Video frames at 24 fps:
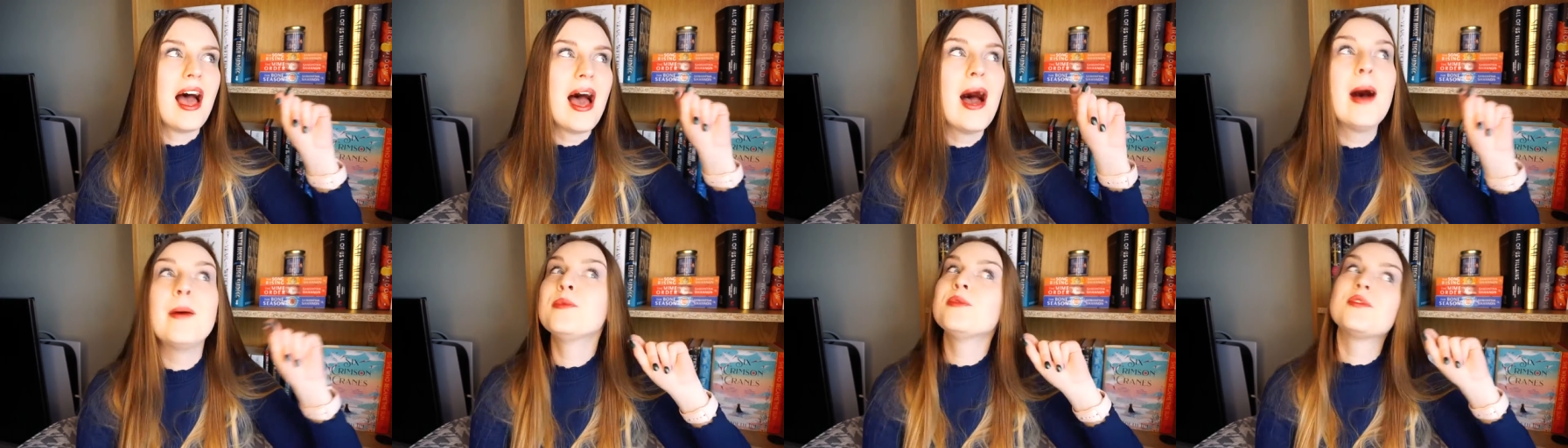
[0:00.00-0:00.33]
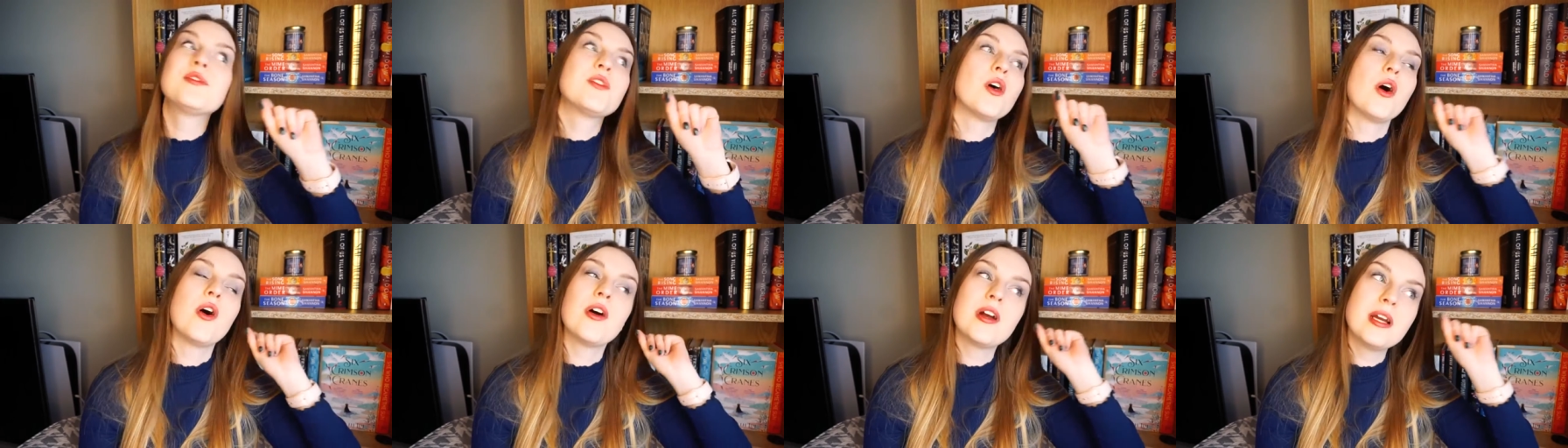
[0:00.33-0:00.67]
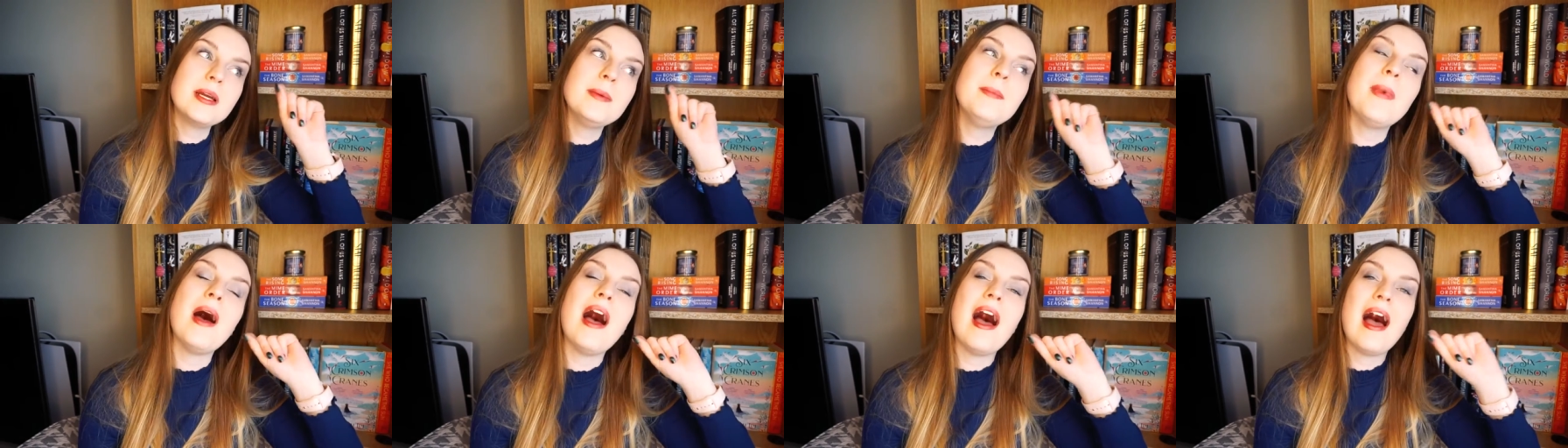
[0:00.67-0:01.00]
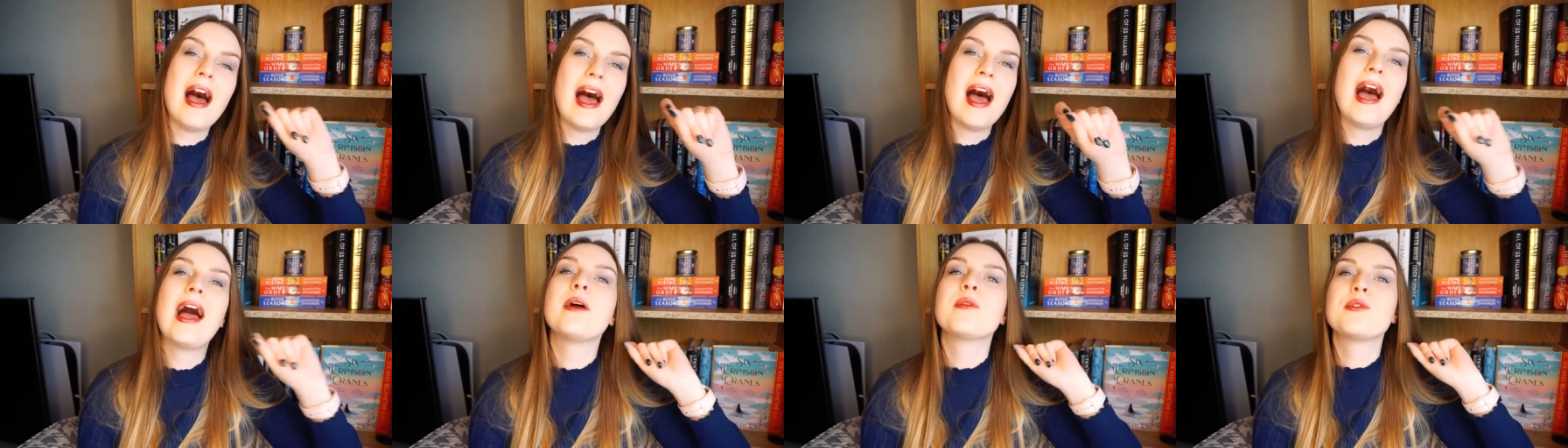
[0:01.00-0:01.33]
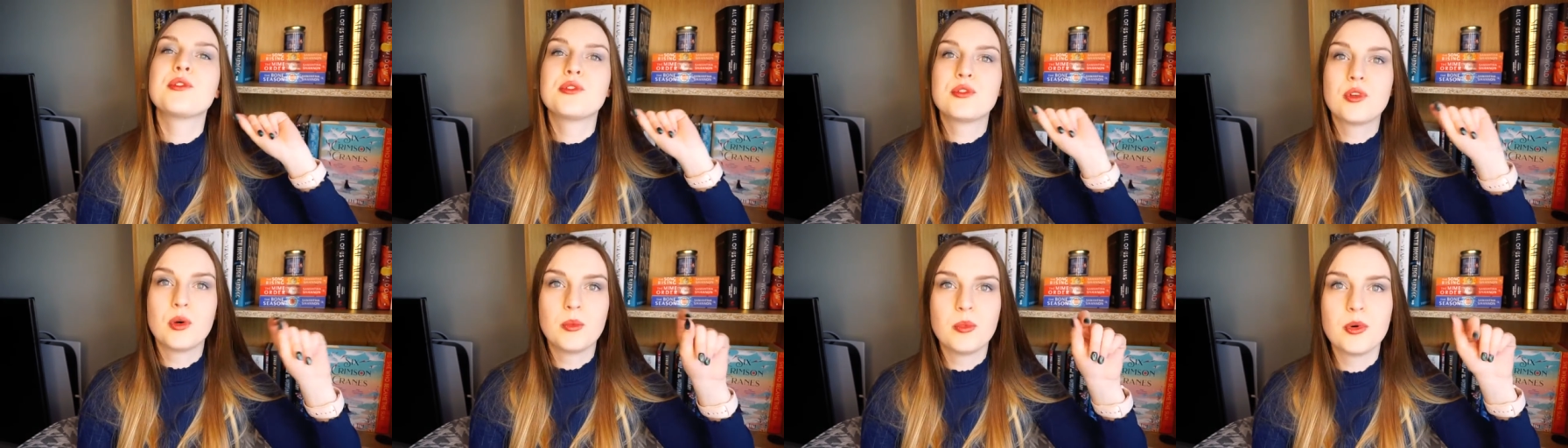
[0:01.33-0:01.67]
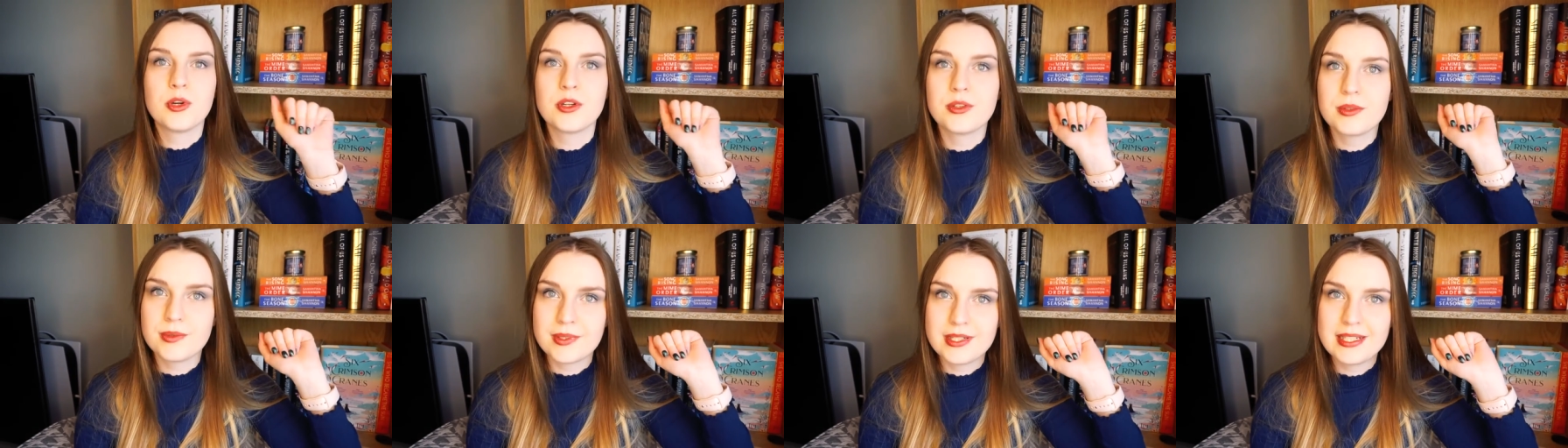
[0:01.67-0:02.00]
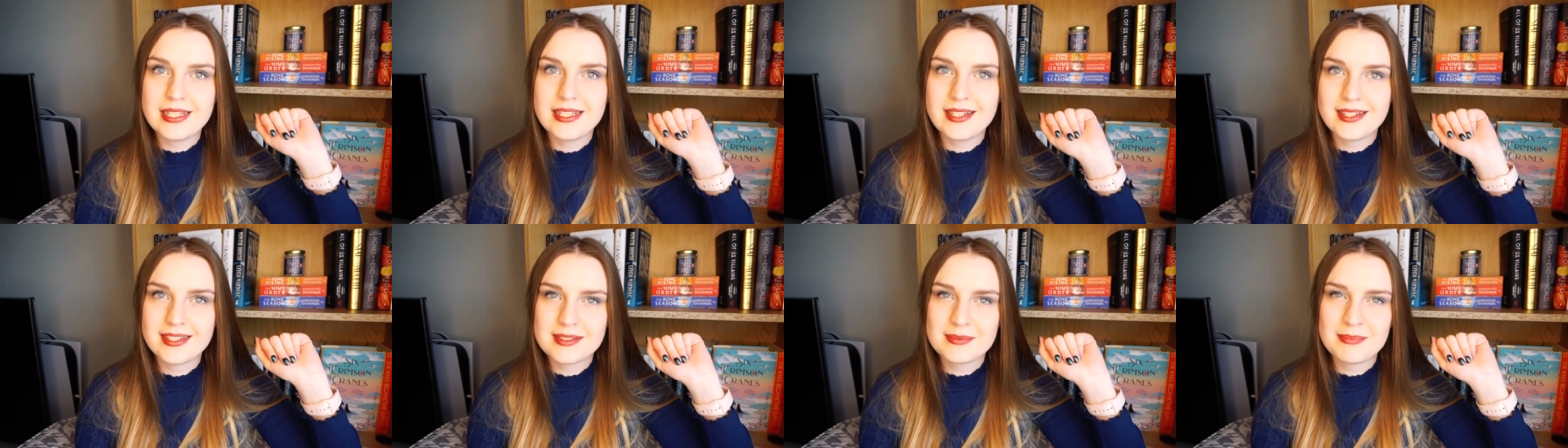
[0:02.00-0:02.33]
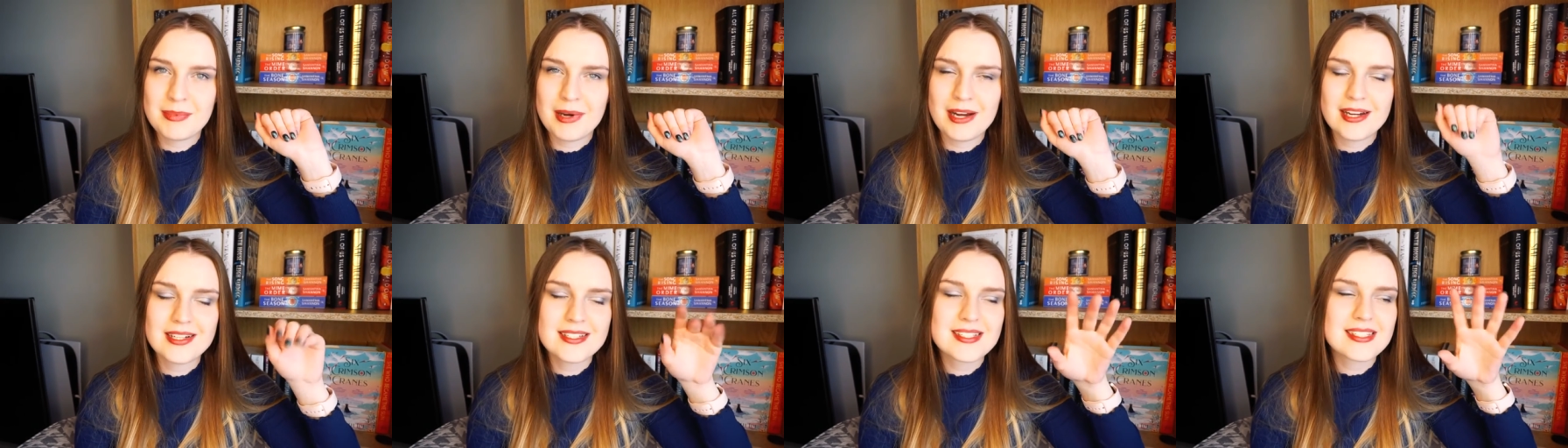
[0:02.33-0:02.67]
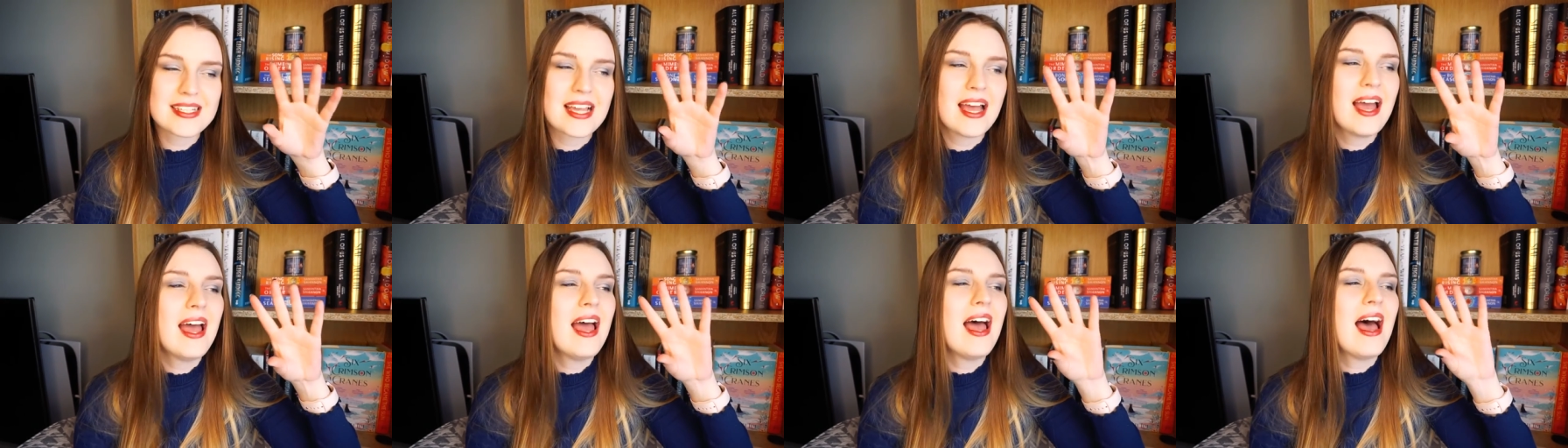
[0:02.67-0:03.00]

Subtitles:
I'm sorry, but I was so bored reading his parts.